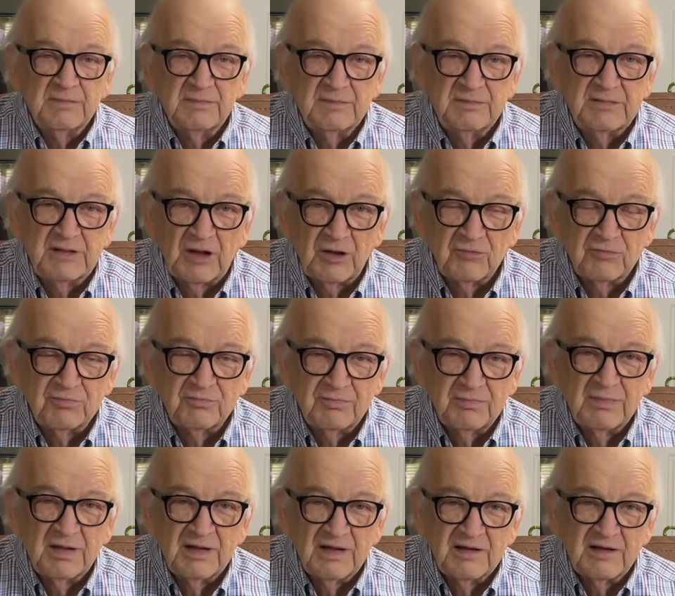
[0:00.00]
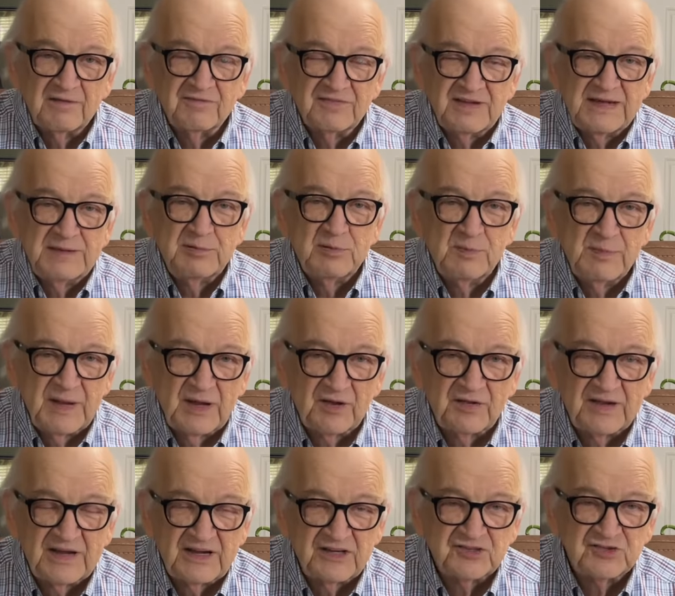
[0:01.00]
you know, of keeping me on
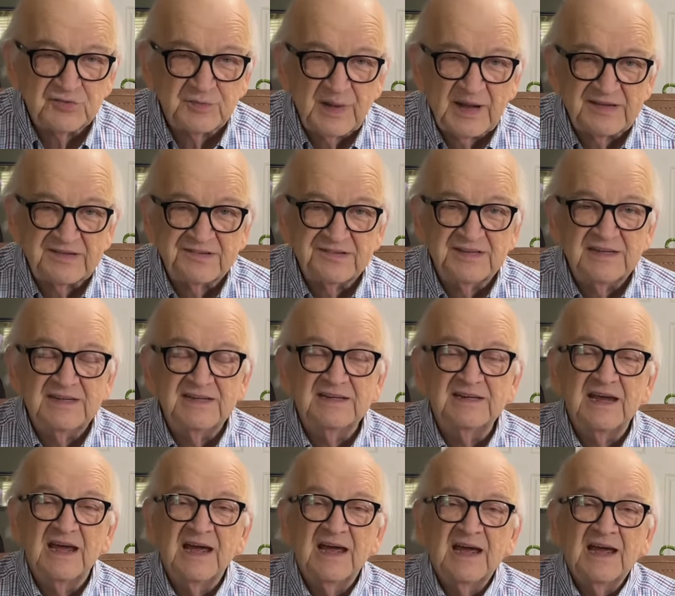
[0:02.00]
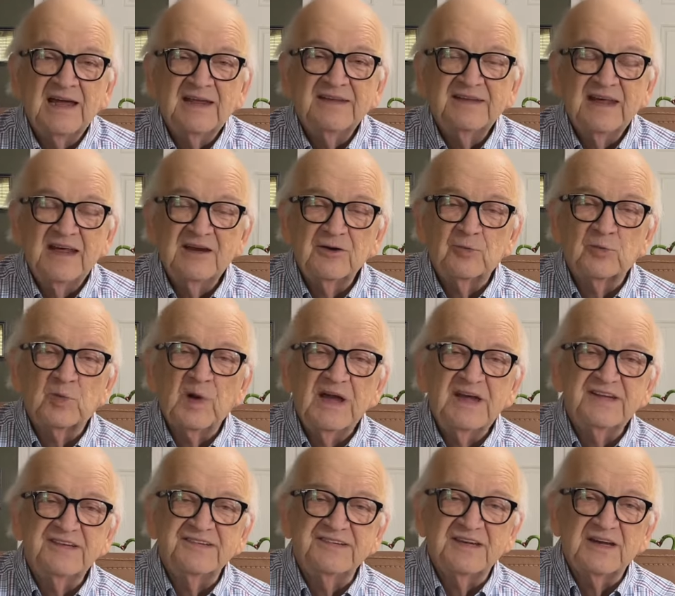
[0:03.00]
the edge of my seat that it
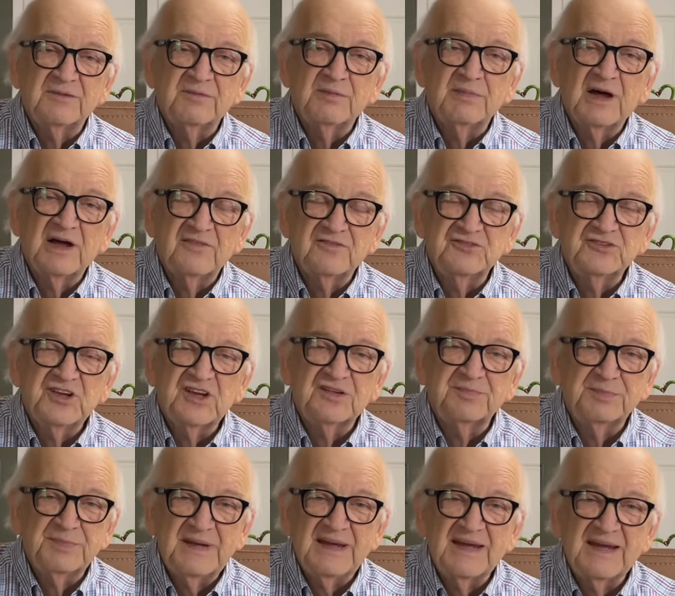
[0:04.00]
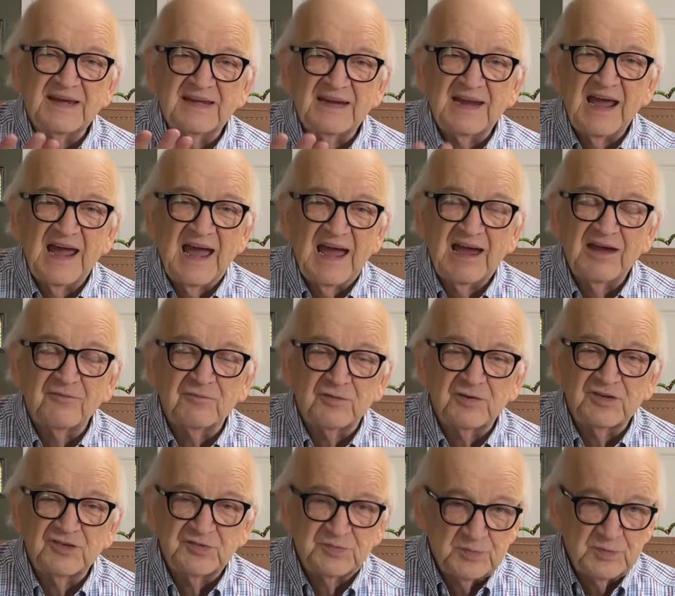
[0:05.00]
raised it above just being an
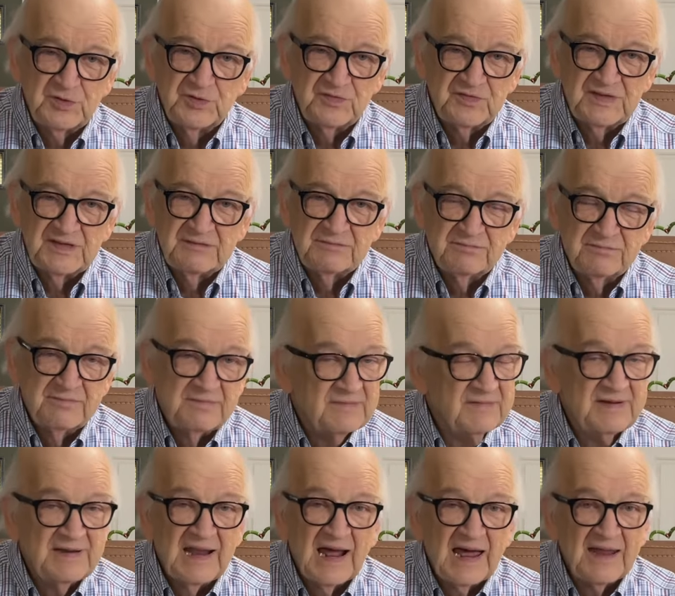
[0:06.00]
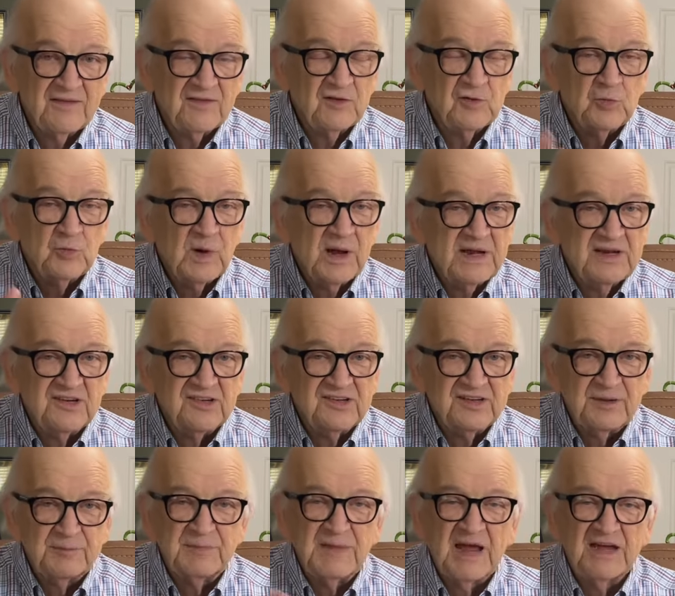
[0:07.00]
average movie. Not the greatest
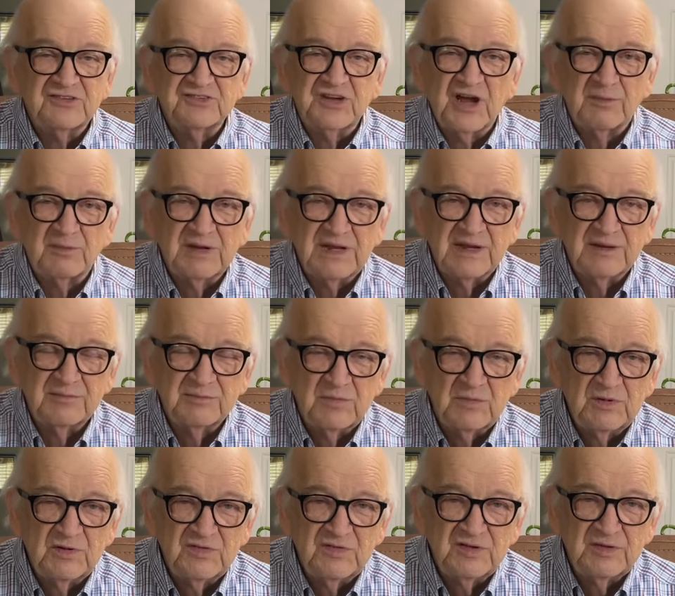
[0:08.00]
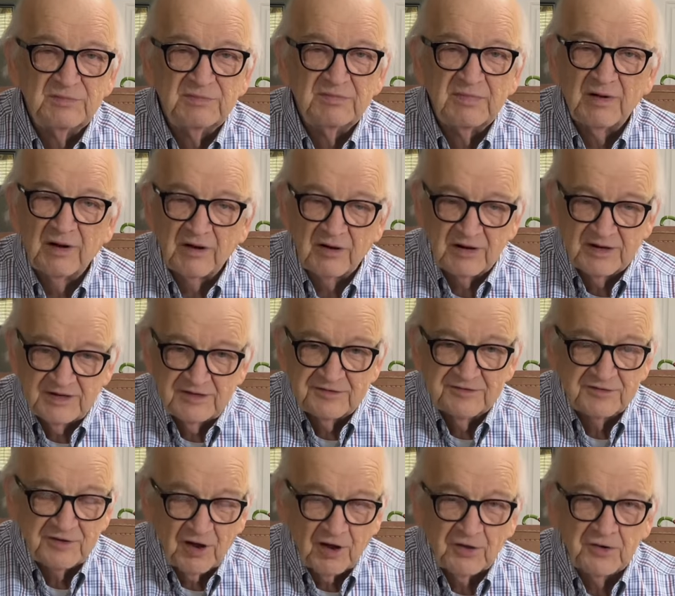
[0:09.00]
M. Night Shyamalan movie, or his
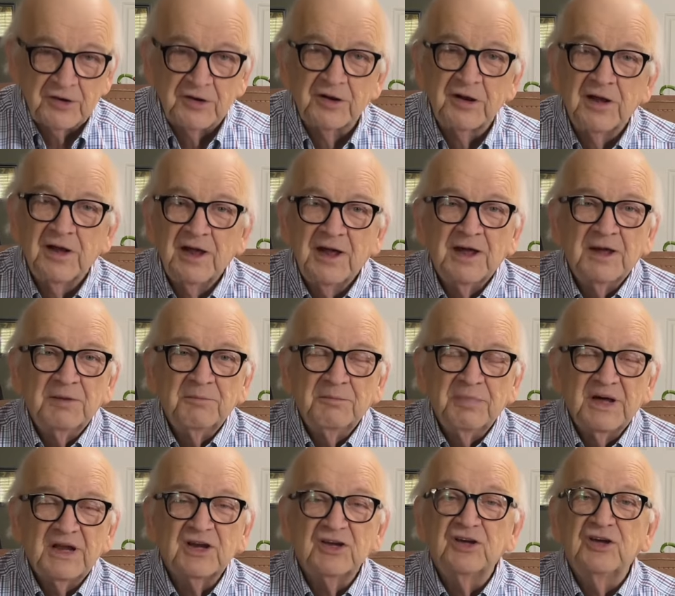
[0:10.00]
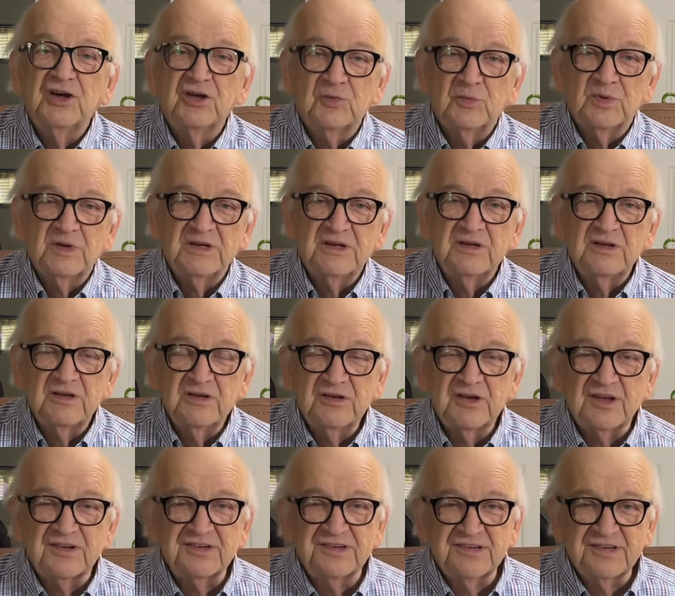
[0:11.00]
daughter, but a good one
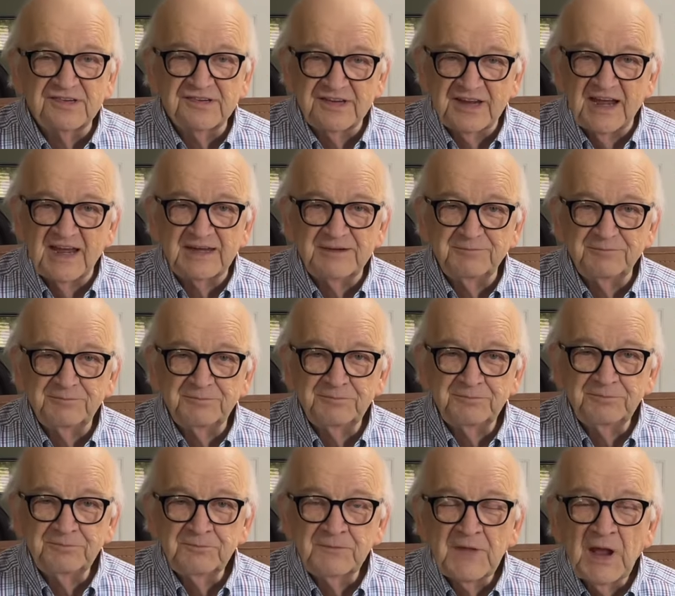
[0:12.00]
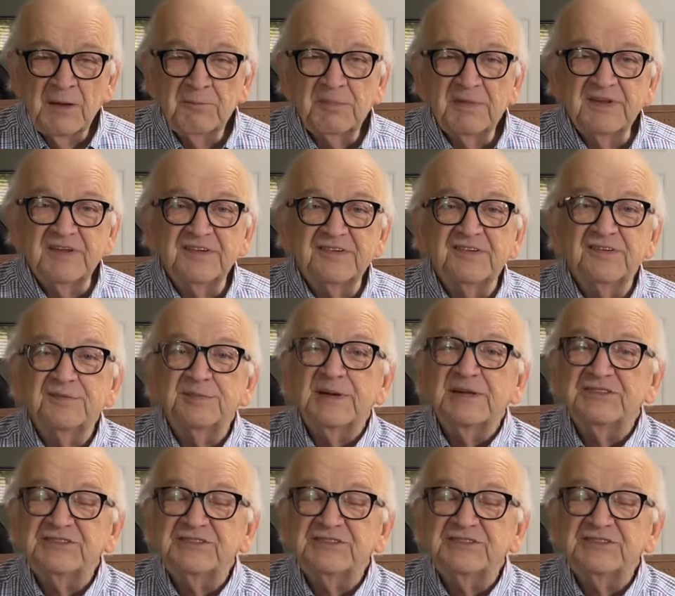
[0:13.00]
just the same. But this has been